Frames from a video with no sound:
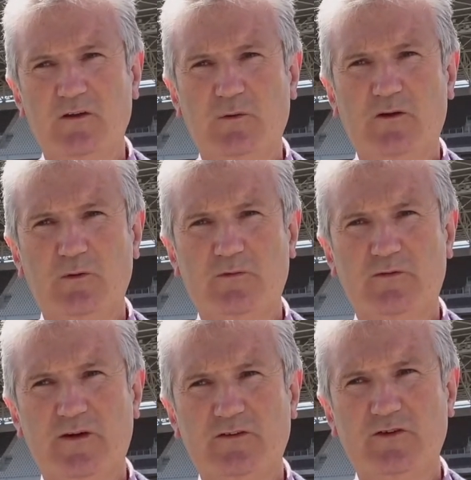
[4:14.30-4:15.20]
you hand over
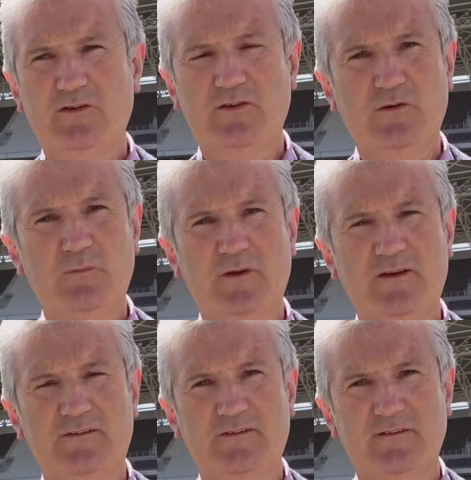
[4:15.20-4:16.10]
the franchise in a good
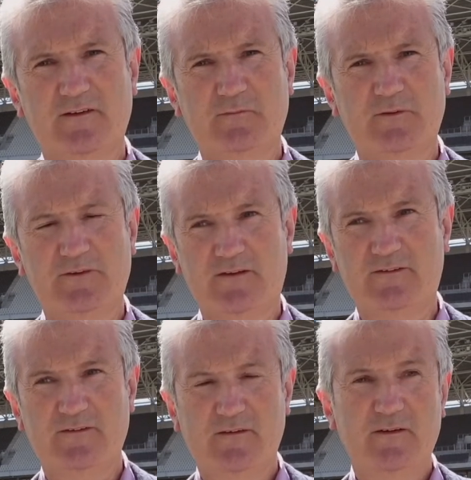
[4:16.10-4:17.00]
place and I suppose
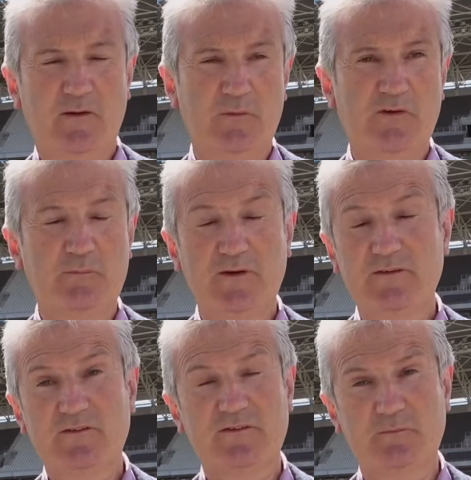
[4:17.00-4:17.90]
that's whether it's
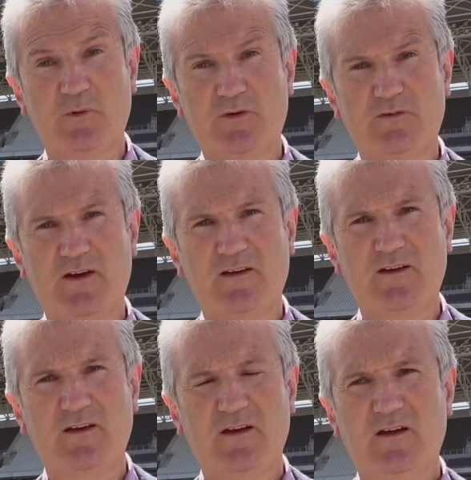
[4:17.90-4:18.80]
business or sport or
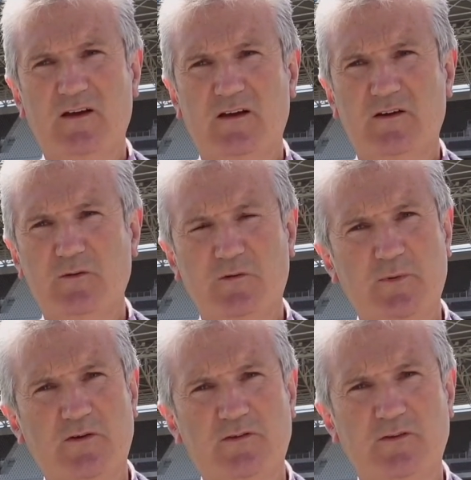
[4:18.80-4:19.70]
anything I got huge
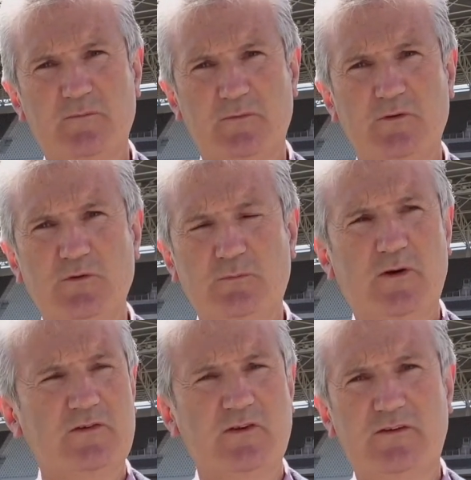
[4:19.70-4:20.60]
personal huge
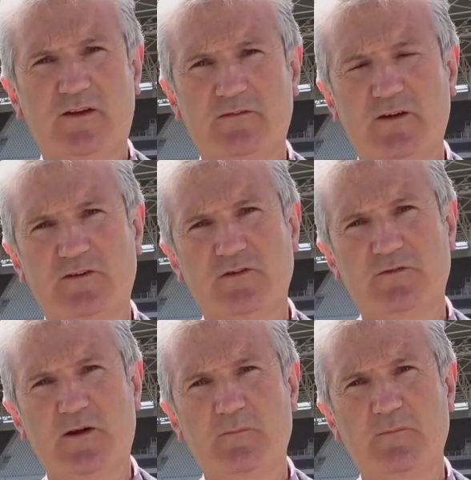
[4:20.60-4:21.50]
personal satisfaction
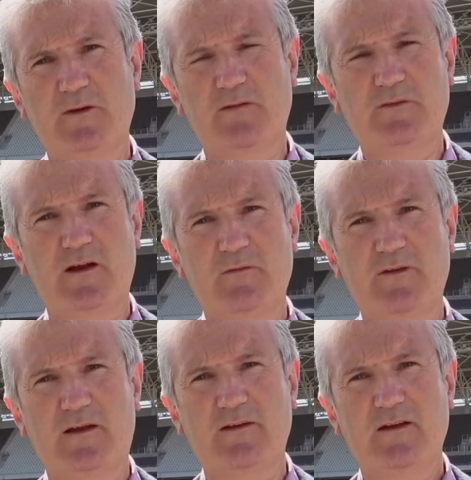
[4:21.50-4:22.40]
from being involved
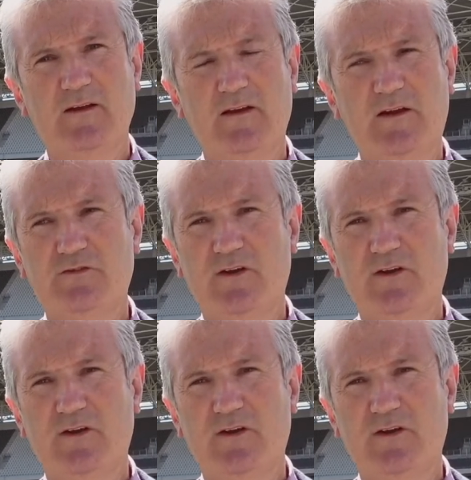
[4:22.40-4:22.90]
in that in that